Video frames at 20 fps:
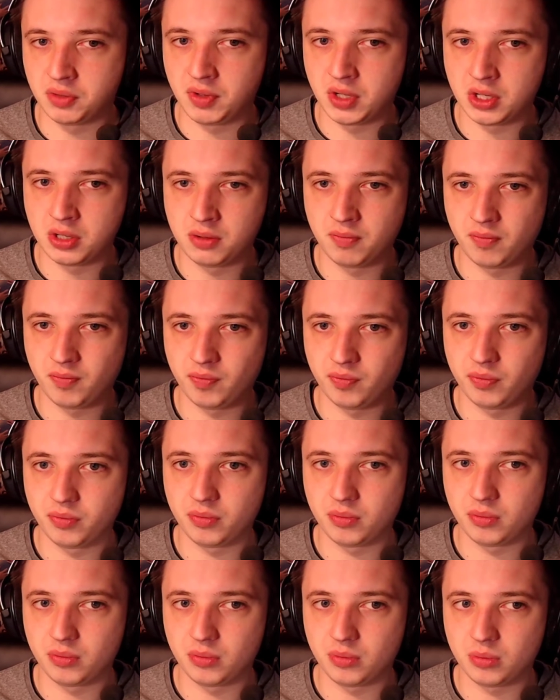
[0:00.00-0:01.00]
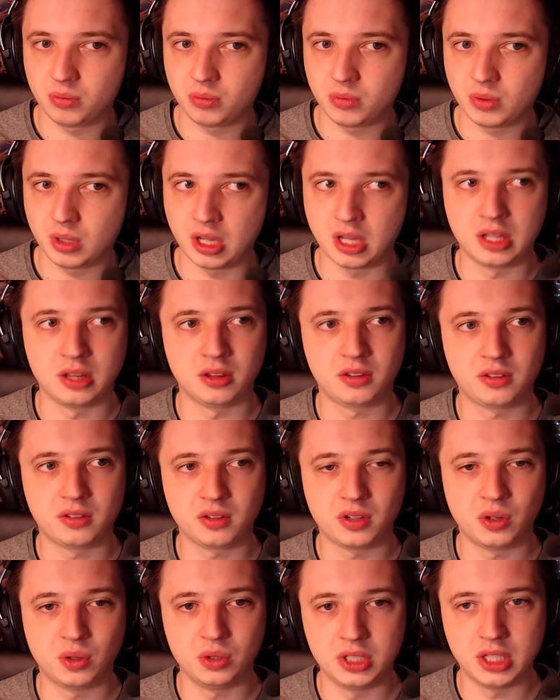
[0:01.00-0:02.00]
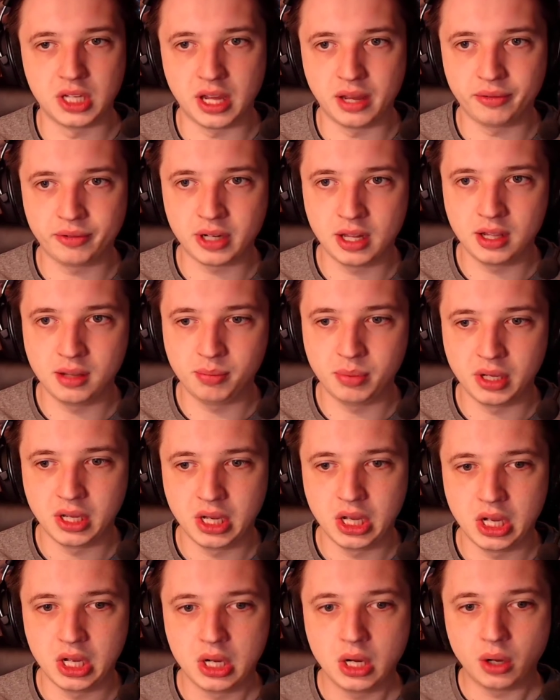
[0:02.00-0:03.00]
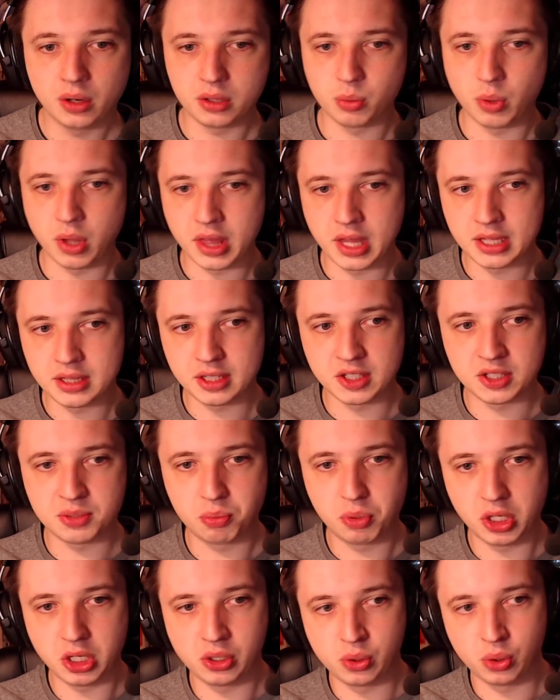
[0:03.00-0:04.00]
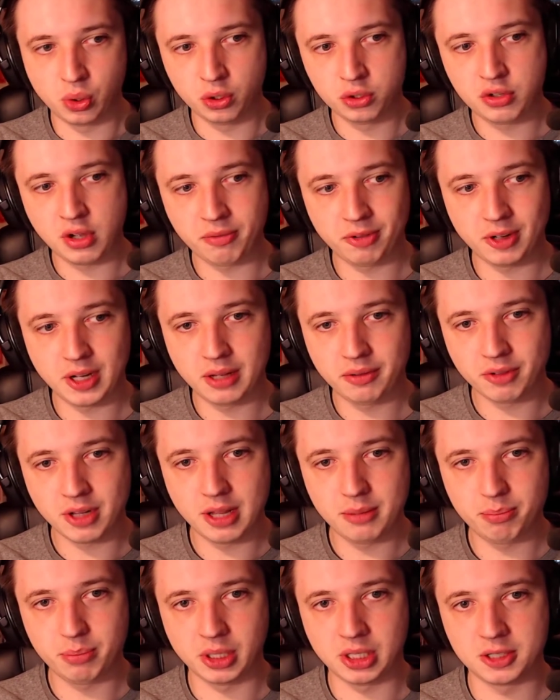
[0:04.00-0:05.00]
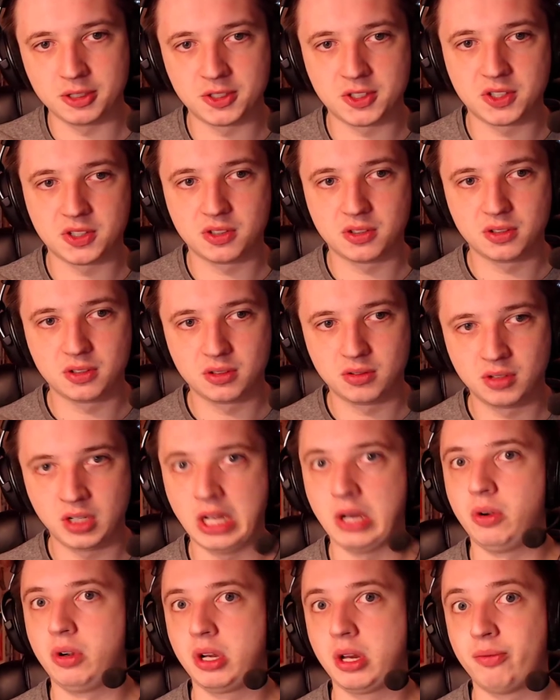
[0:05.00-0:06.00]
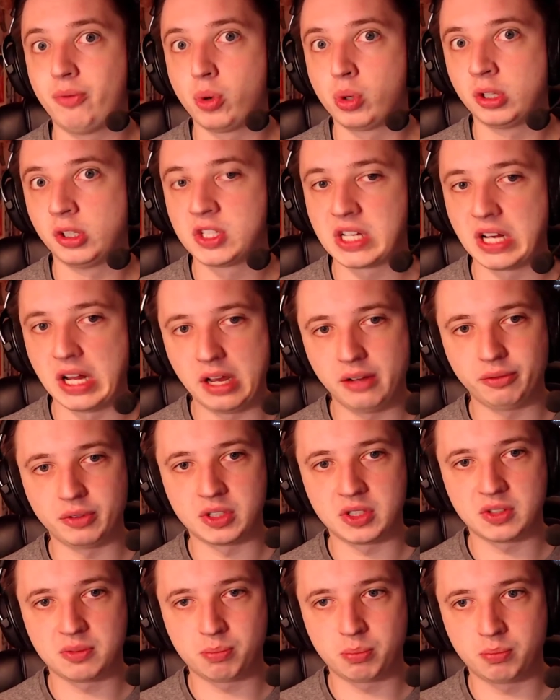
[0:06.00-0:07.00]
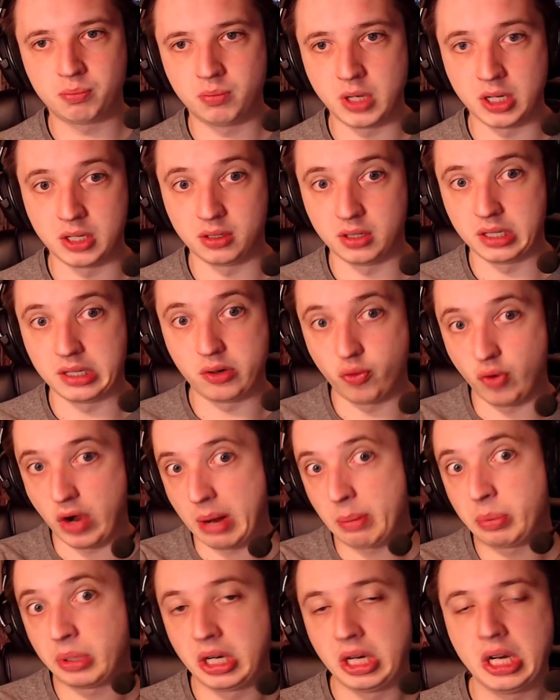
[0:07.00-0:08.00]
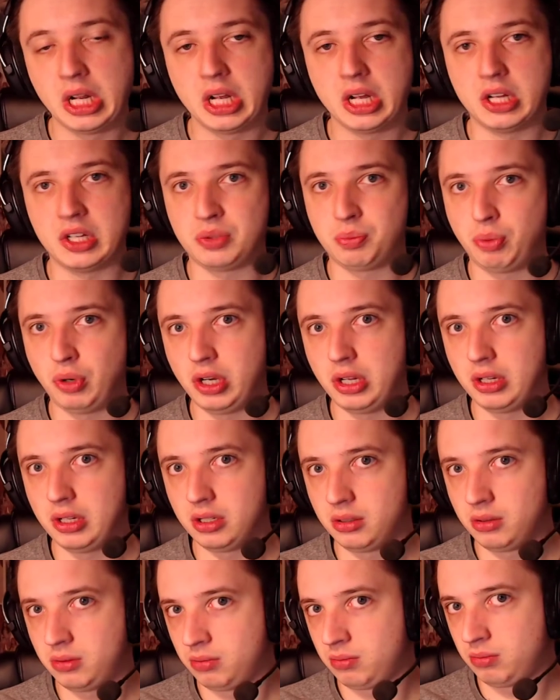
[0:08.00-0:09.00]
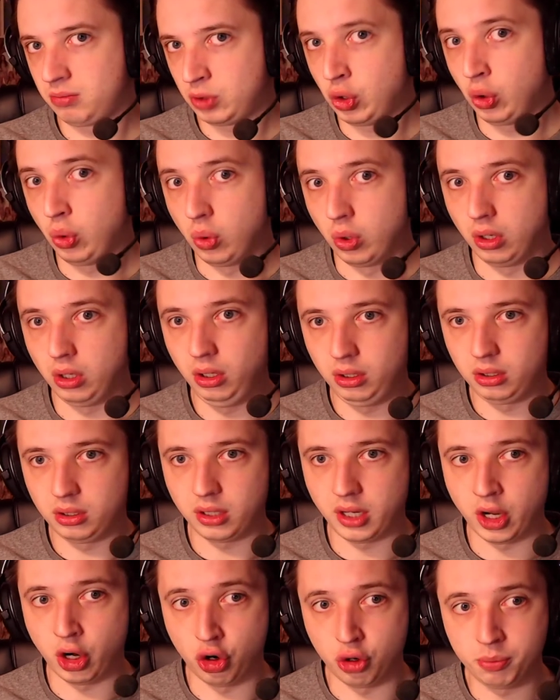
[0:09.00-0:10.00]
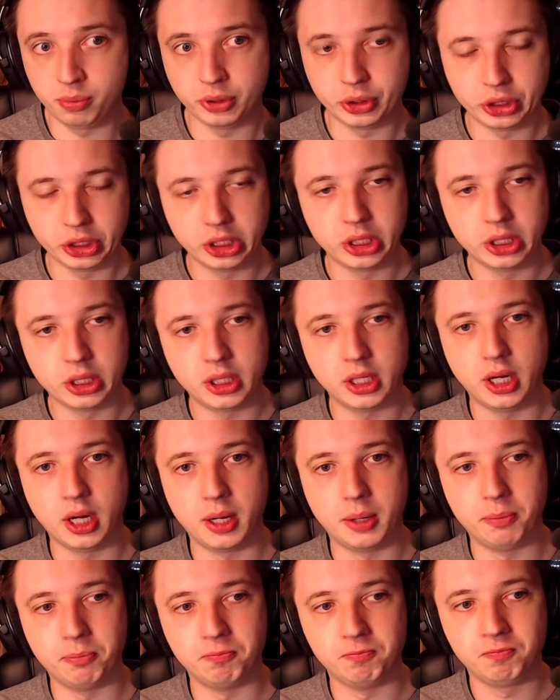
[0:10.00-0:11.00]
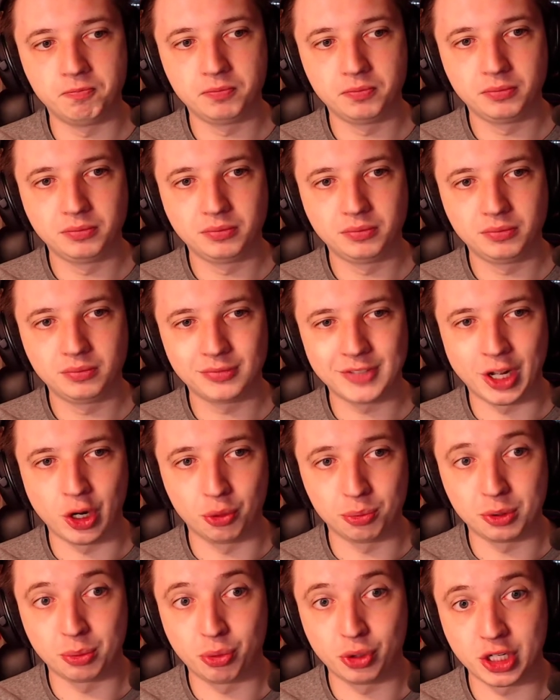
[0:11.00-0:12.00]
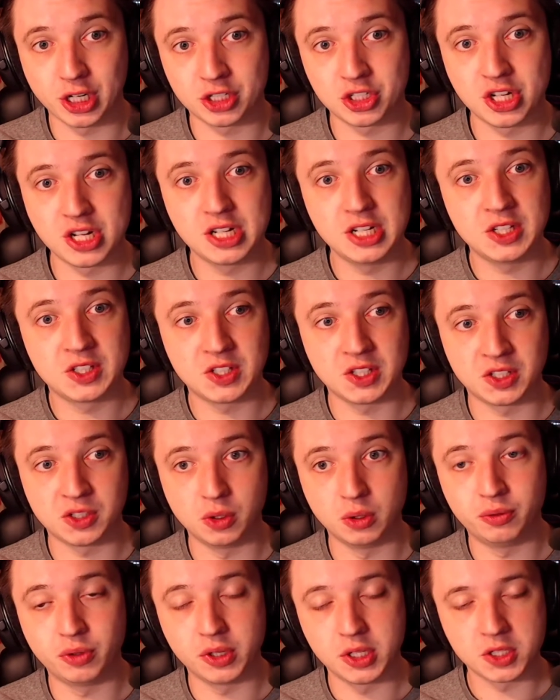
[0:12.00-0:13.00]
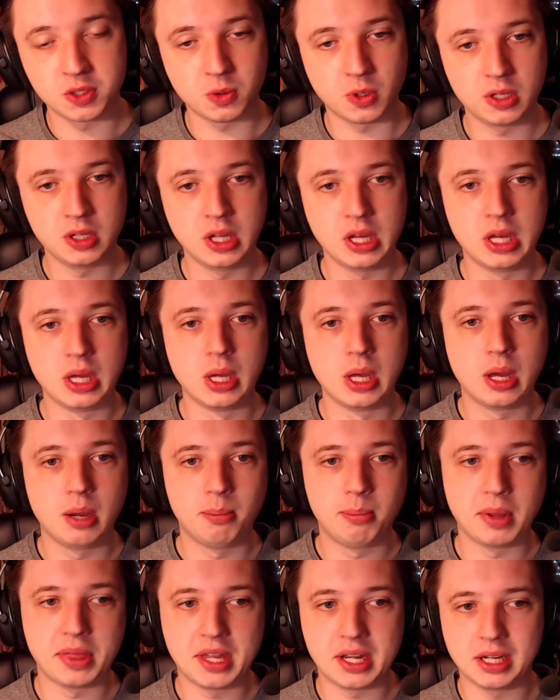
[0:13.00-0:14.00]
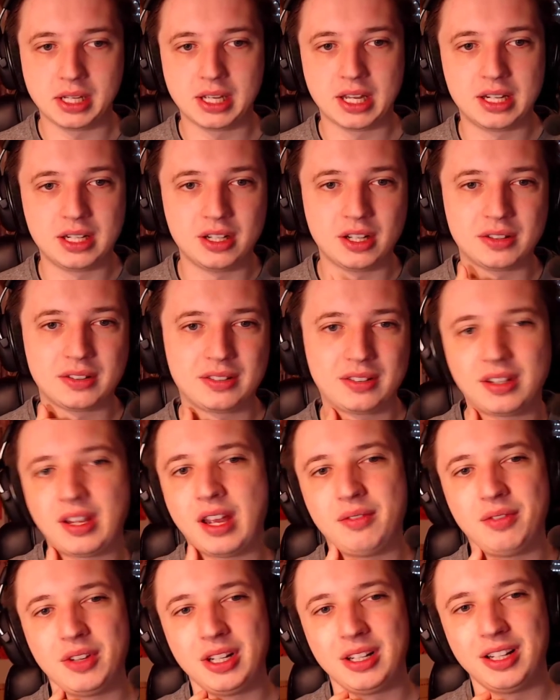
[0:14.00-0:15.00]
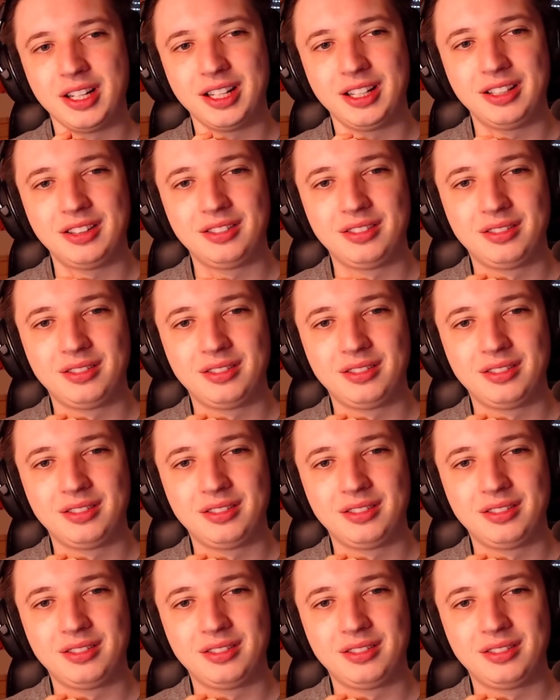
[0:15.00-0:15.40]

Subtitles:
video and only a live clip. On the one hand, it's pretty cool to have a live clip because hearing their vocals live is and rap is pretty cool, I hope. I hope the production at least is good for this one. But then again, not having like